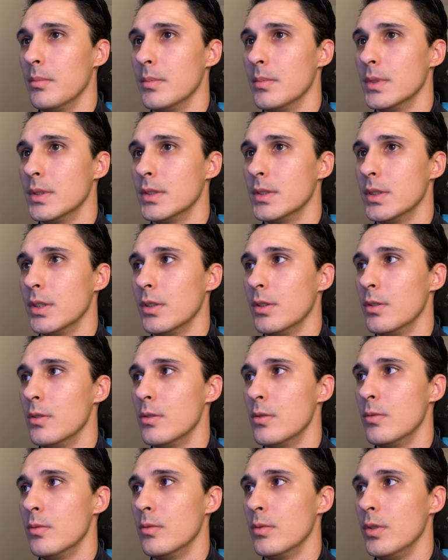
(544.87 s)

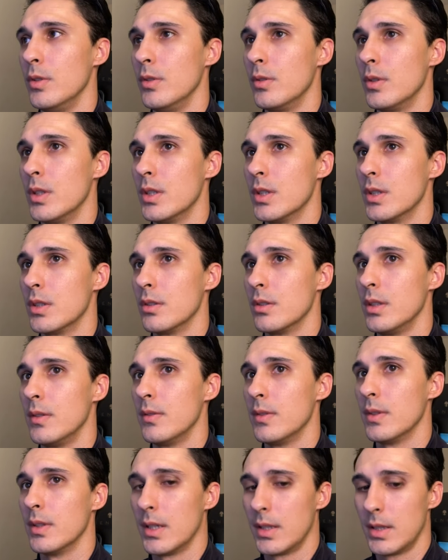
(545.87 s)
So you can just leave
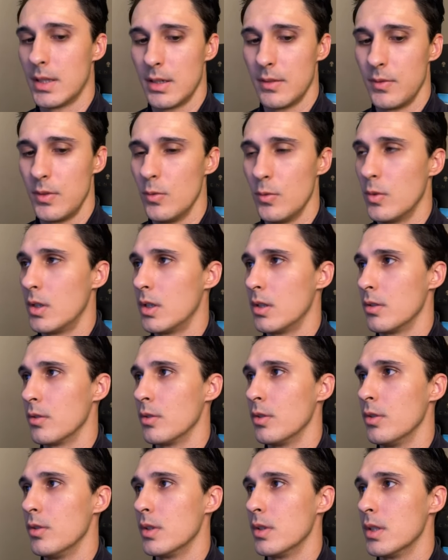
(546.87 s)
it like that if you want,
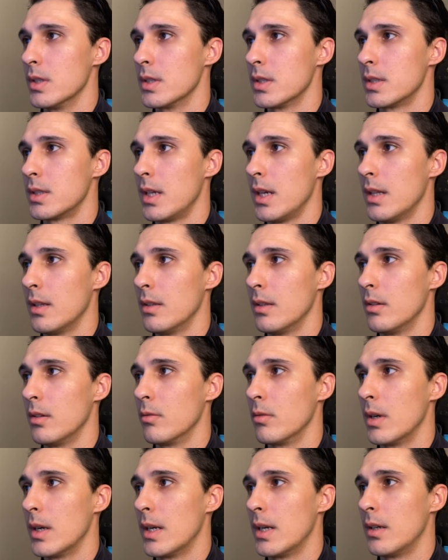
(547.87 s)
or you can scale it
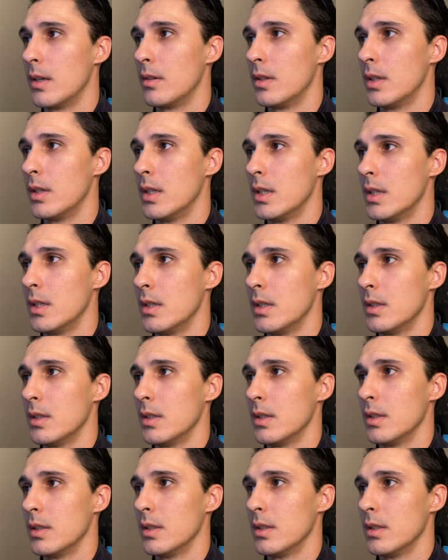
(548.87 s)
around,
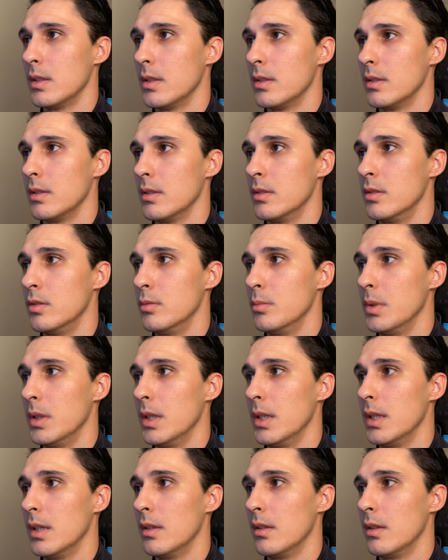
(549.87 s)
zoom it
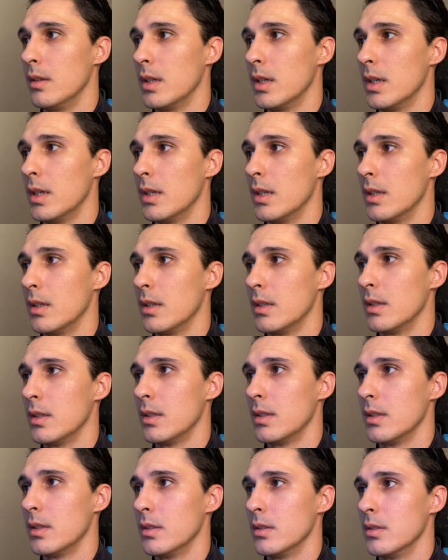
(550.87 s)
in a lot,
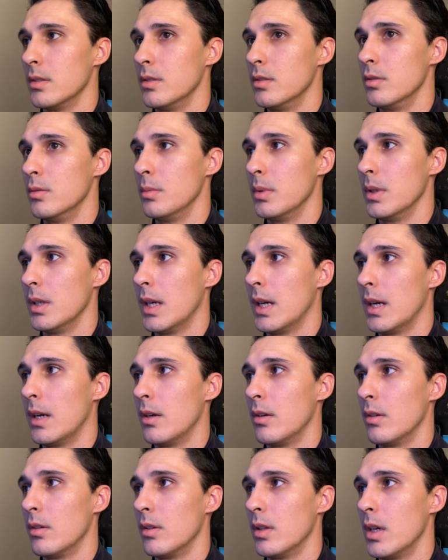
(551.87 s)
zoom it
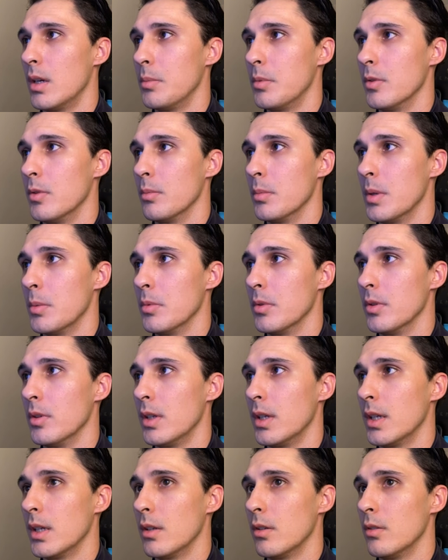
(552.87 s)
out a lot, but remember you
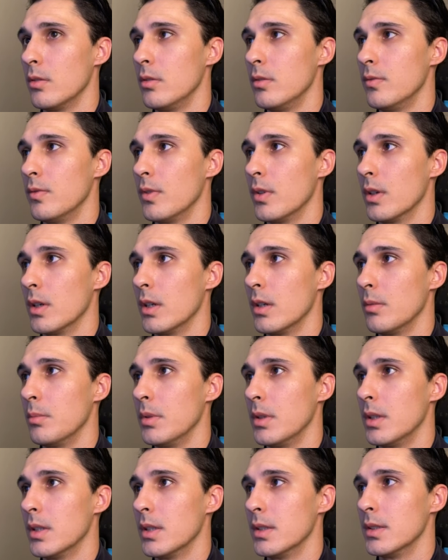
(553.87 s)
can't go too far out
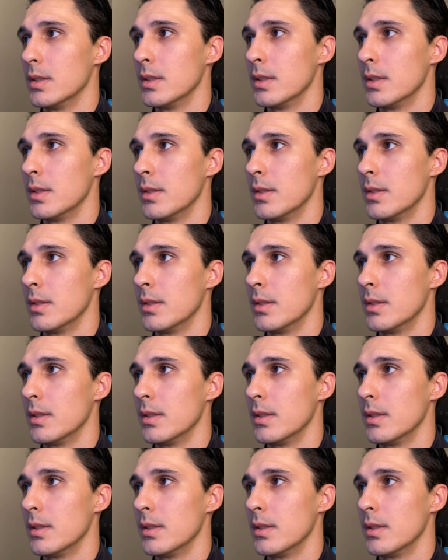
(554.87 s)
because